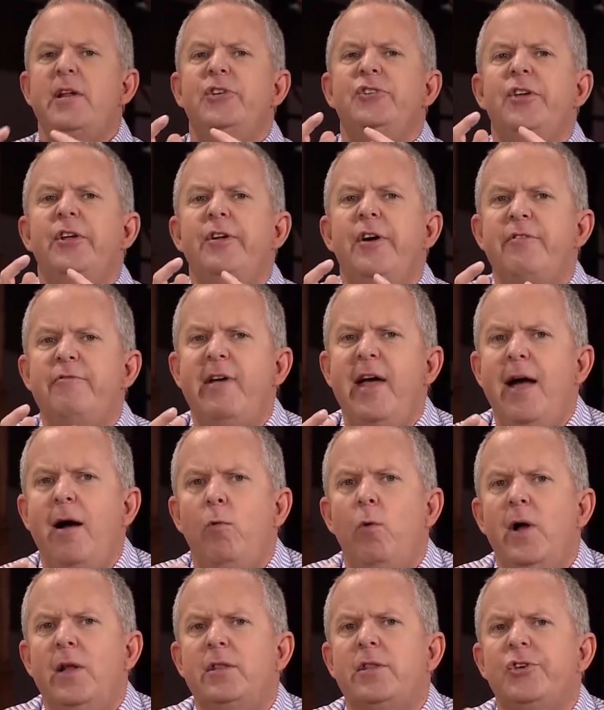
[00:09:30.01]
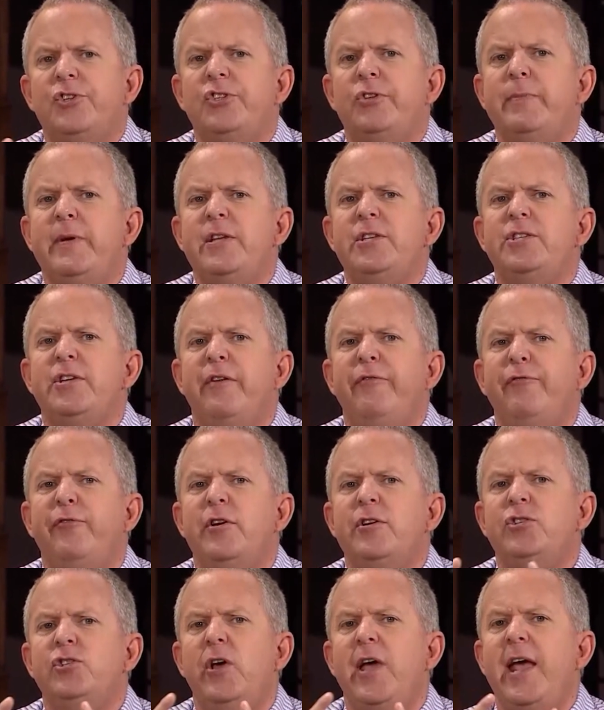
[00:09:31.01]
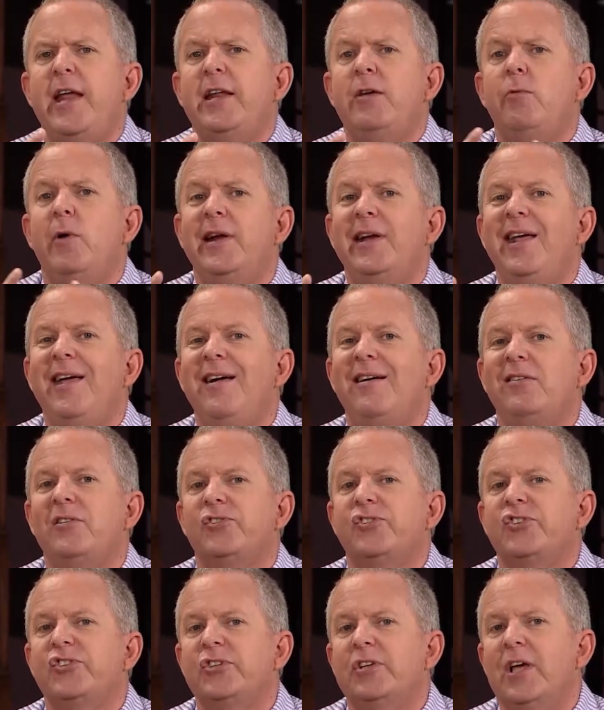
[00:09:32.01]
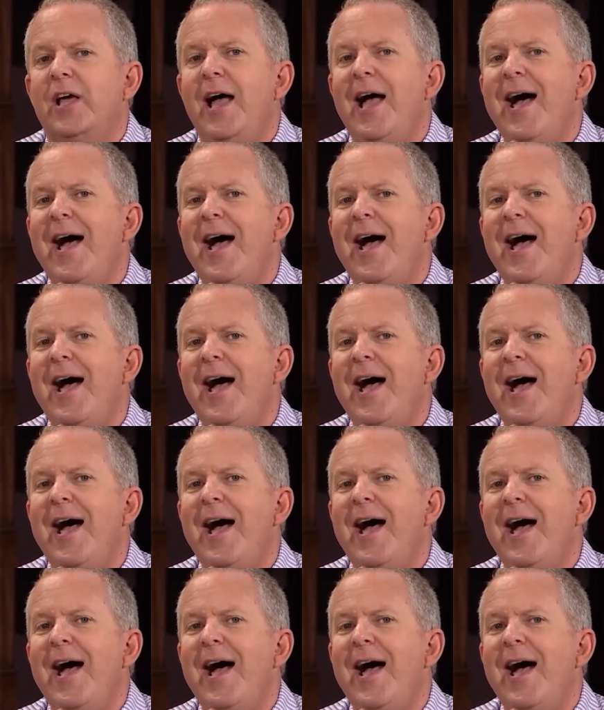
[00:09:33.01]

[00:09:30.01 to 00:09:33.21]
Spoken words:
He said, Andre, I want this to be different to anyone else.